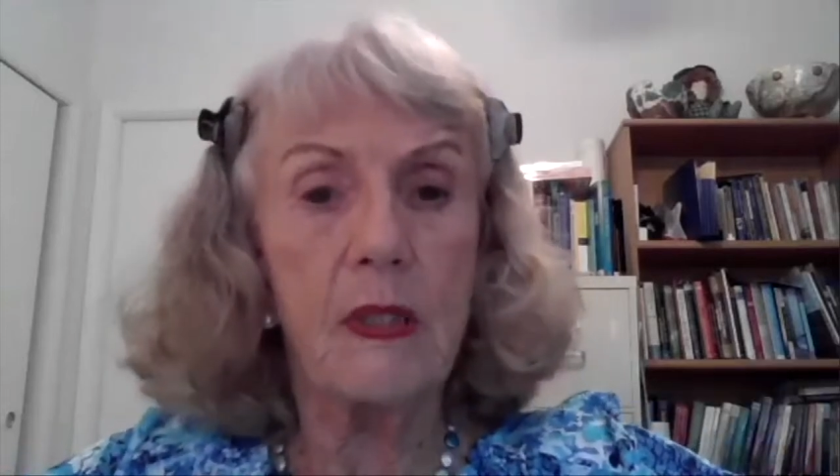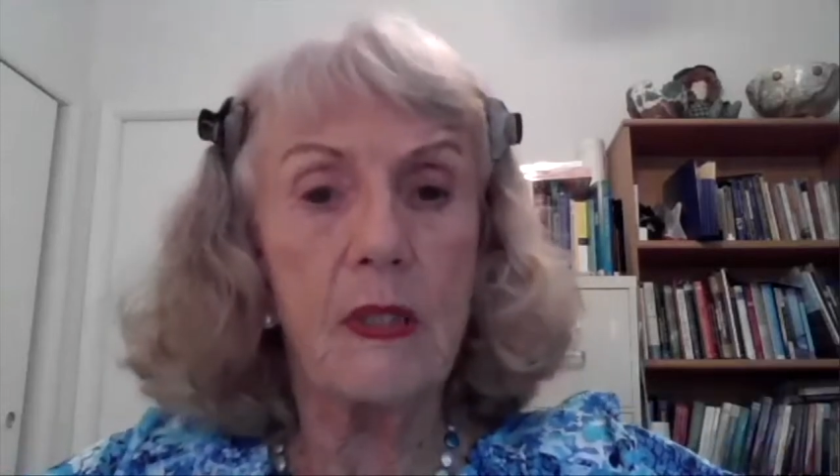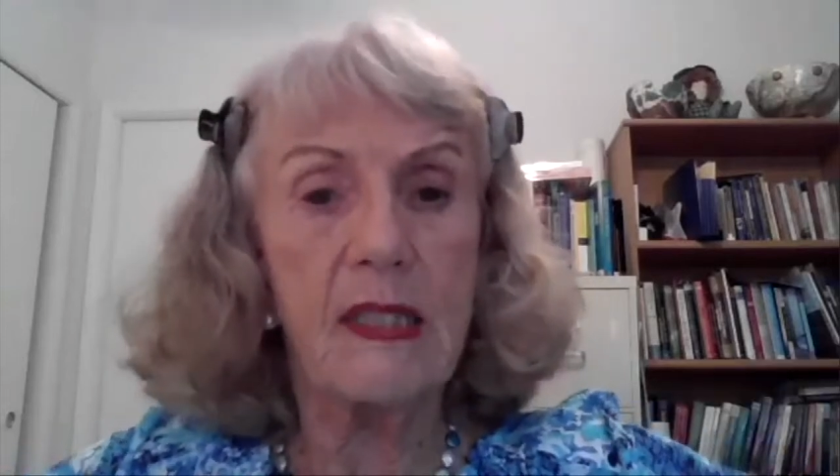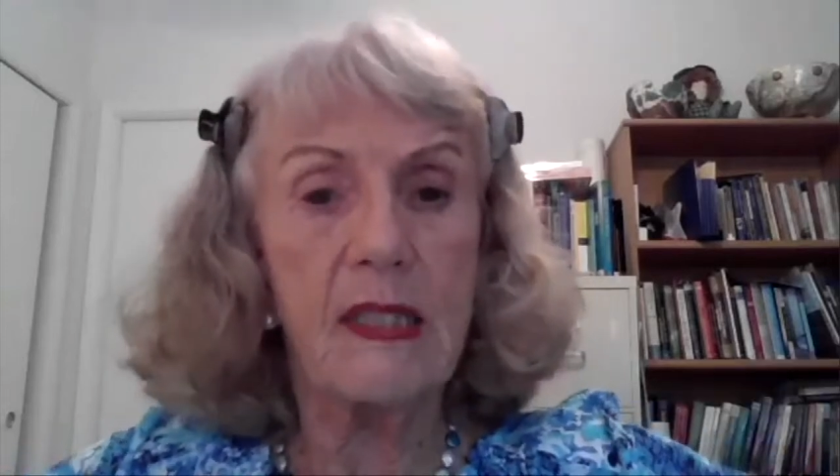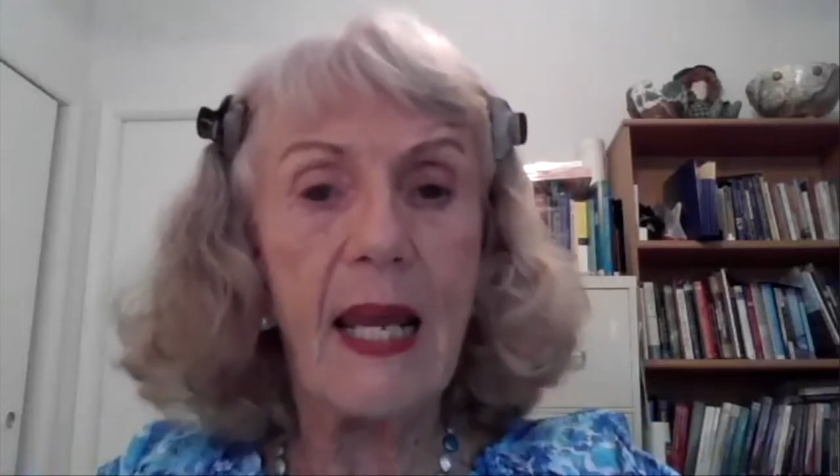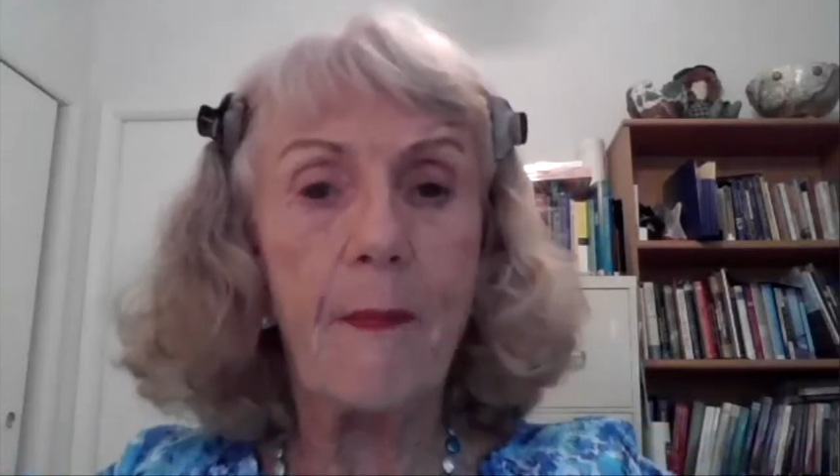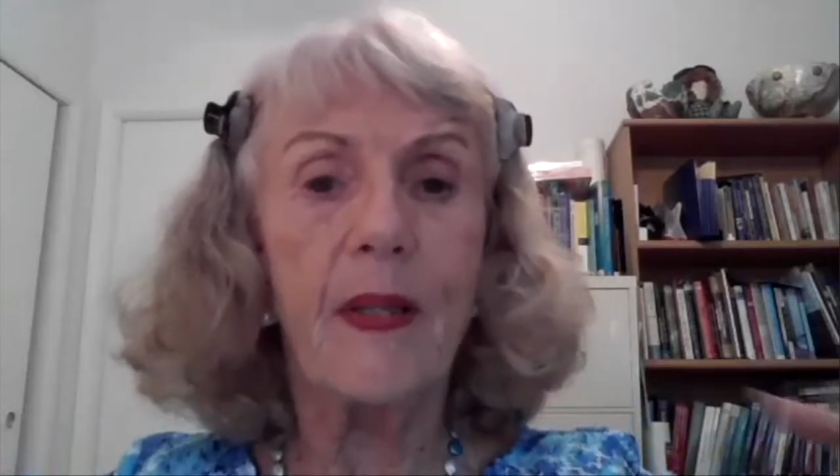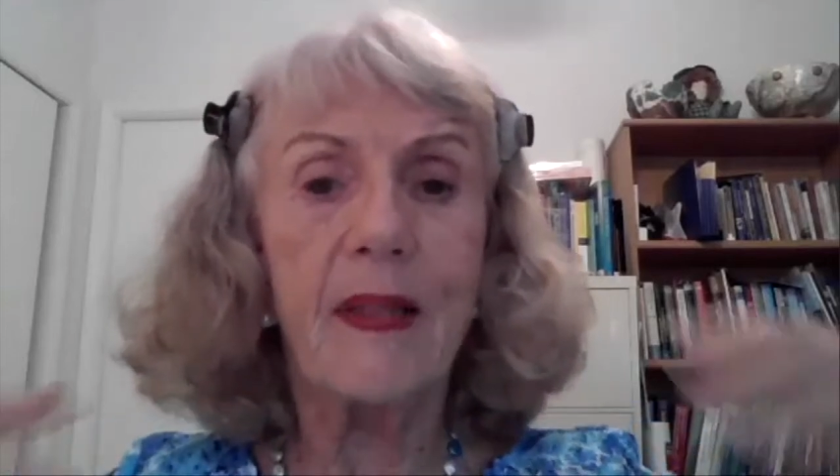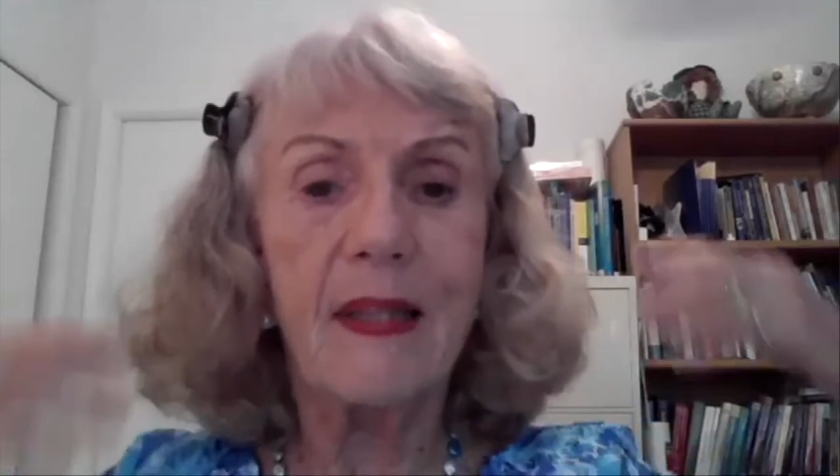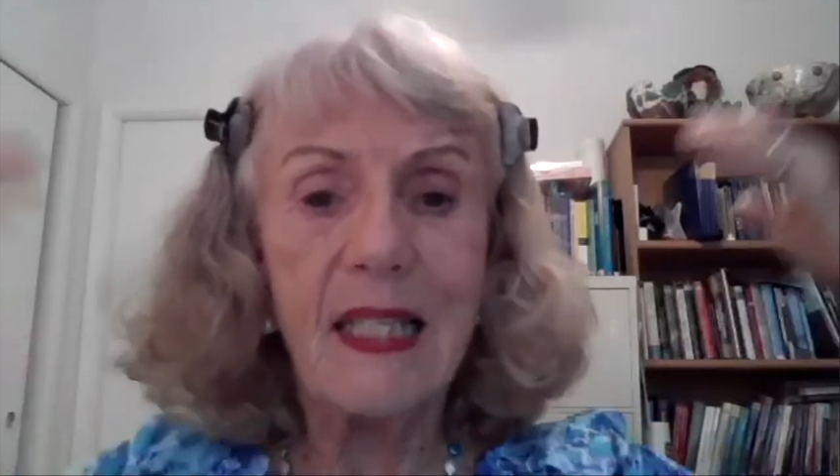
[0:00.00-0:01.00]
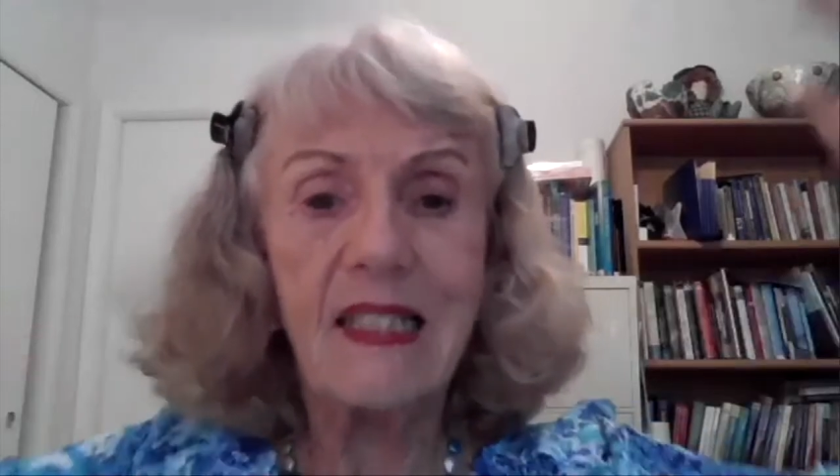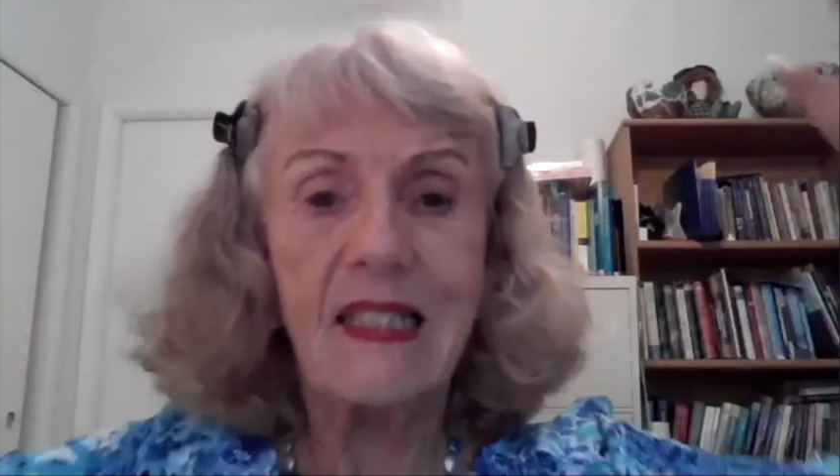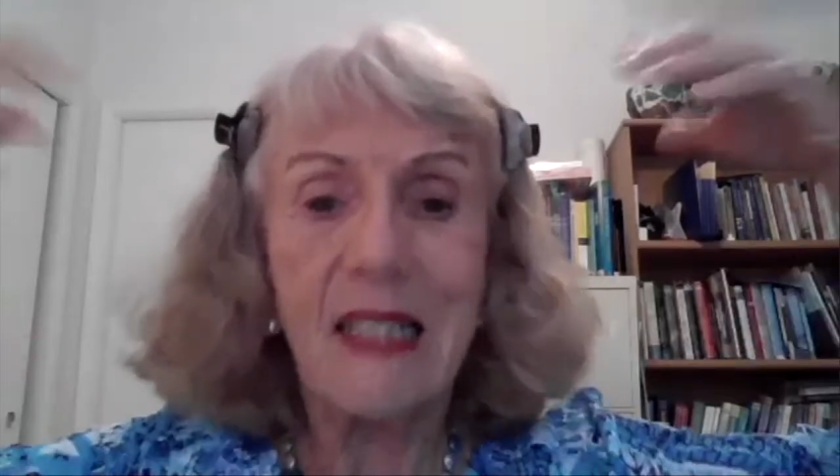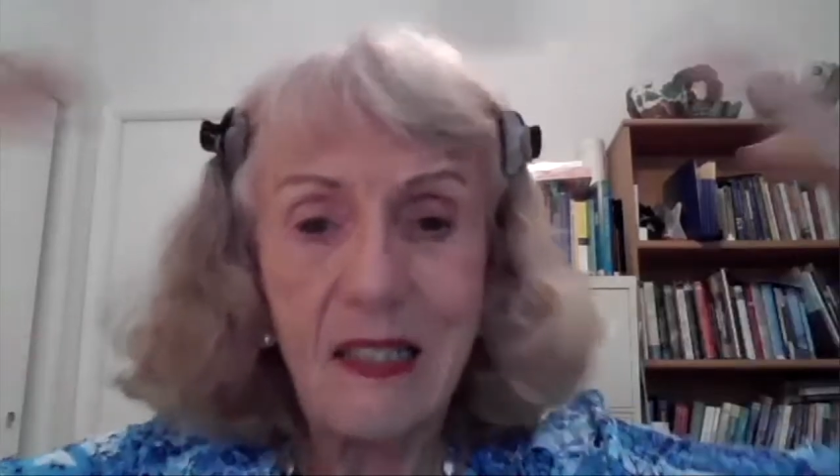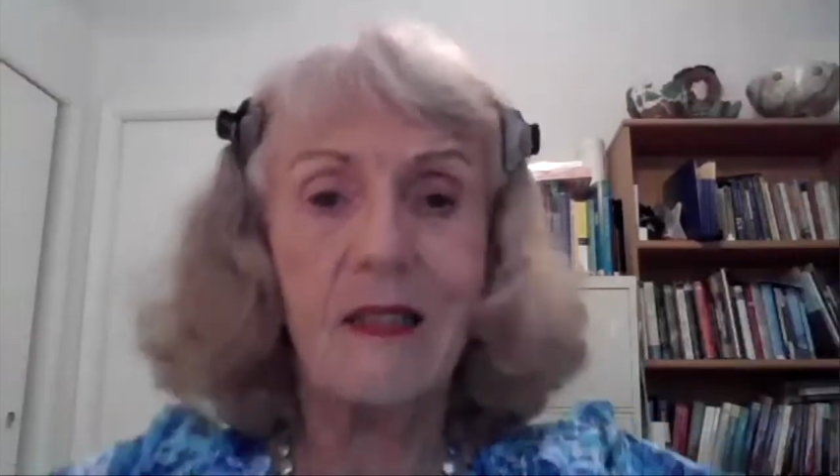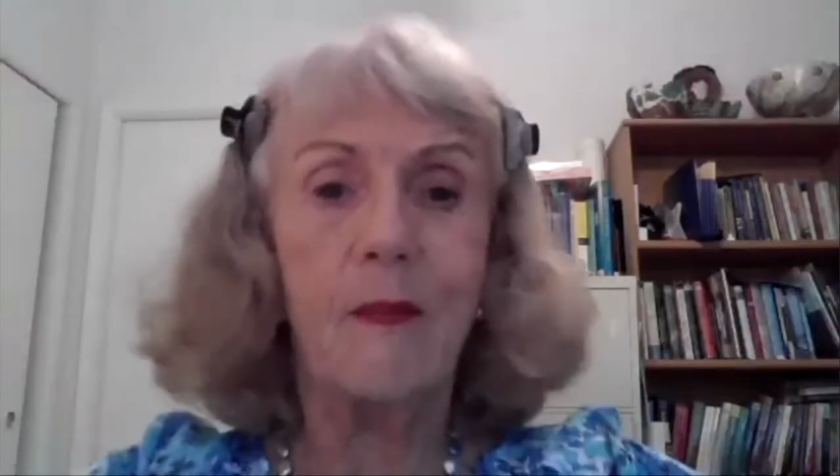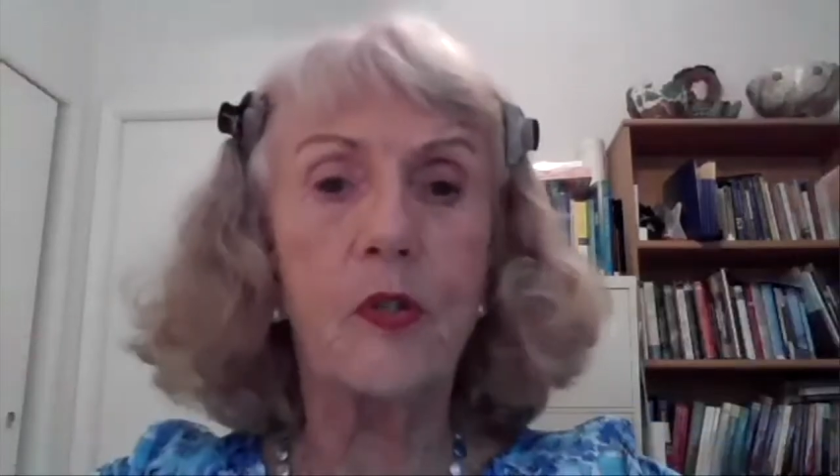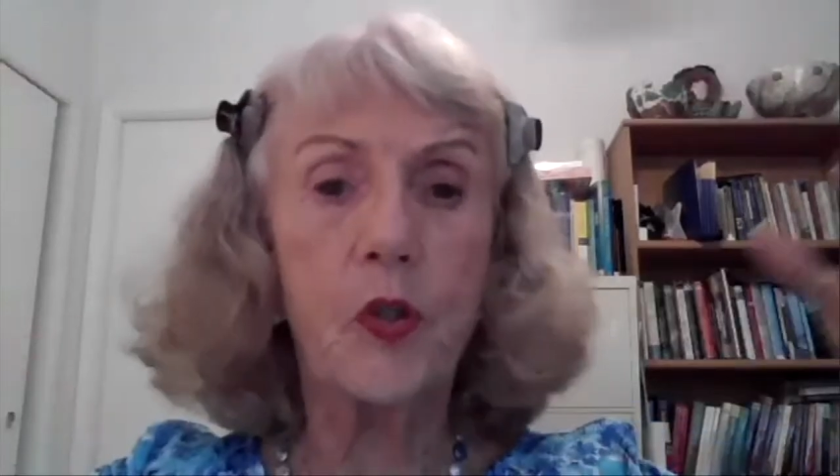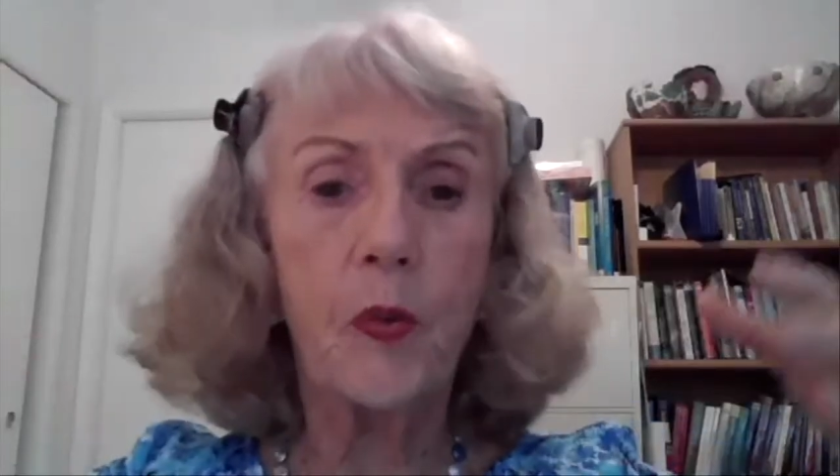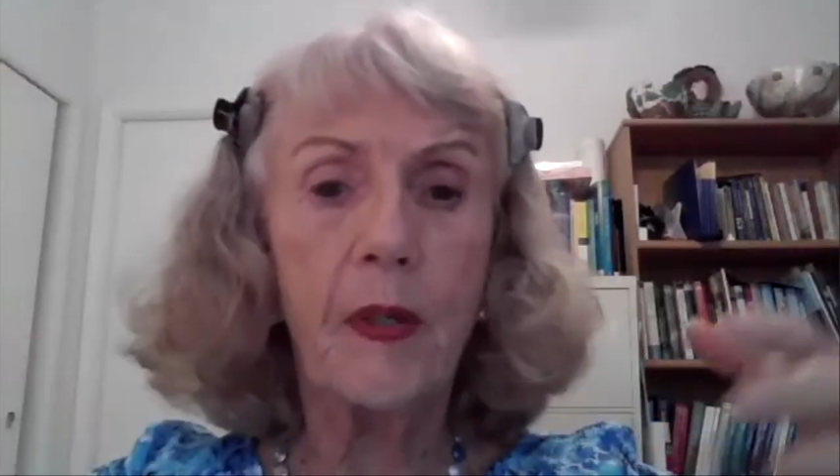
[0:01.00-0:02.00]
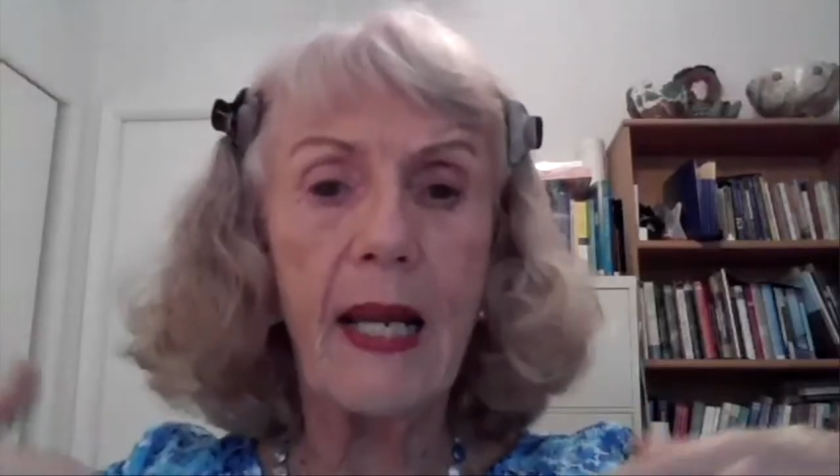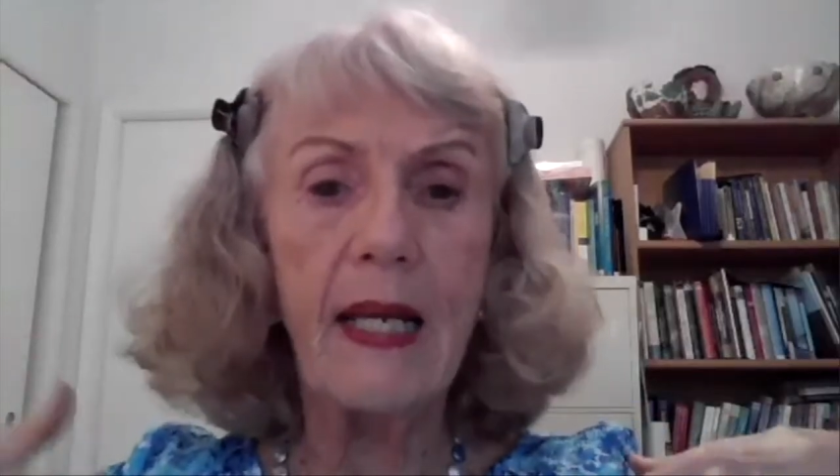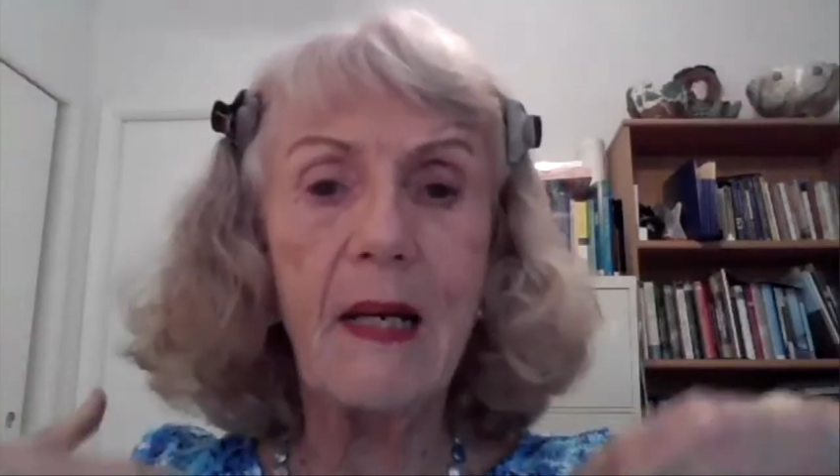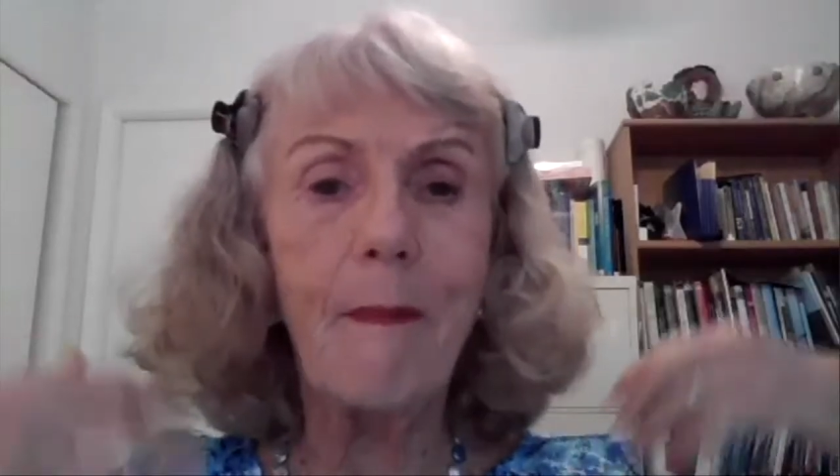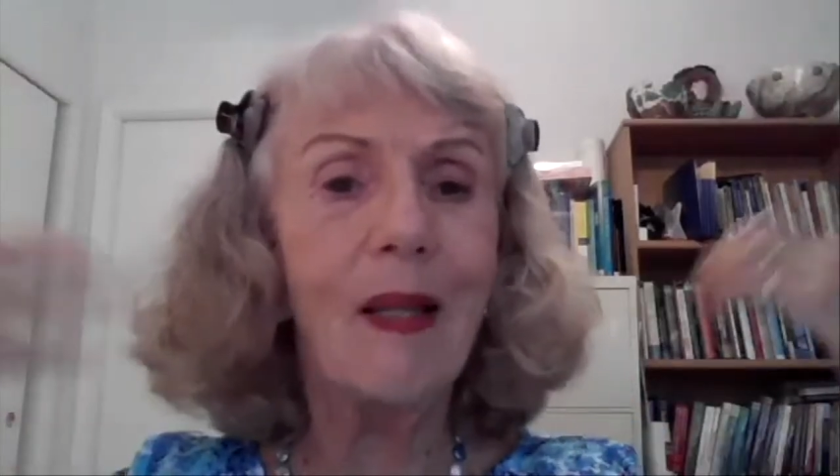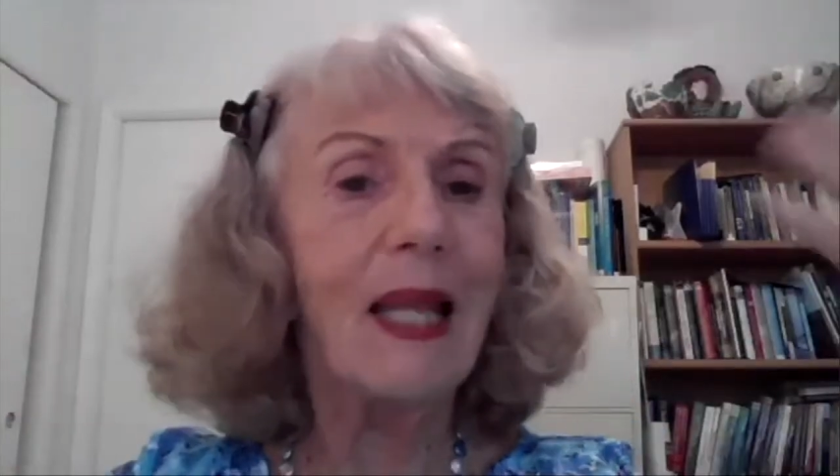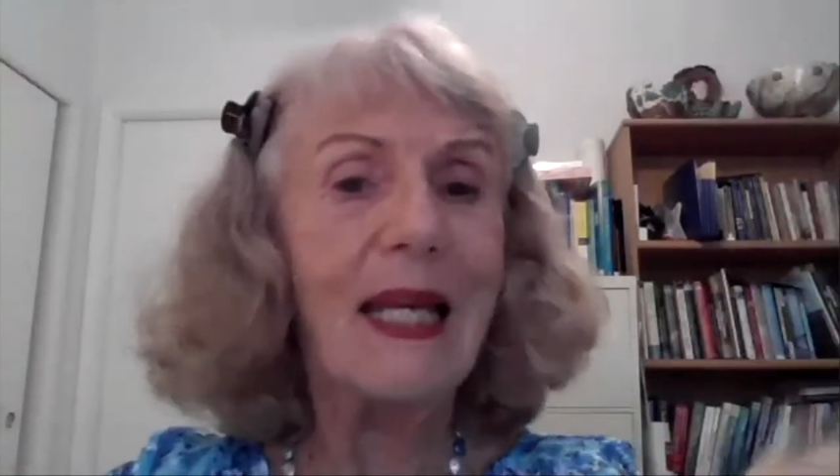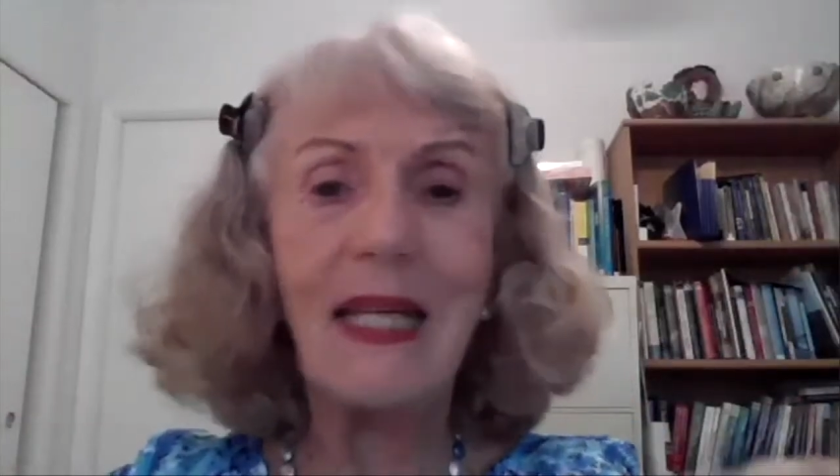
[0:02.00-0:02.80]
But this system was created millennia